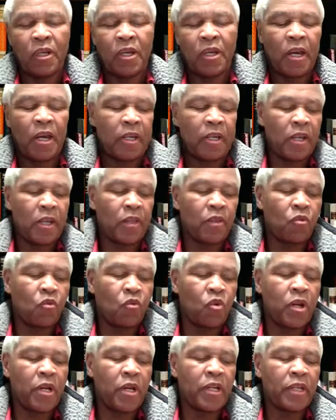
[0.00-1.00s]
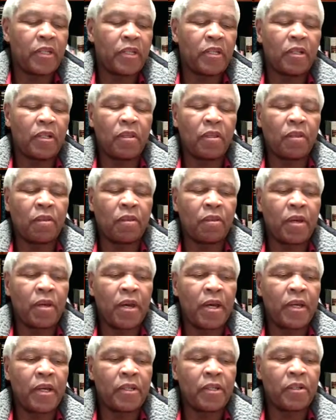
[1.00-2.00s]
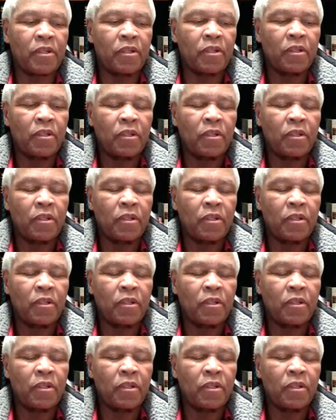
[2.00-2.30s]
Another word that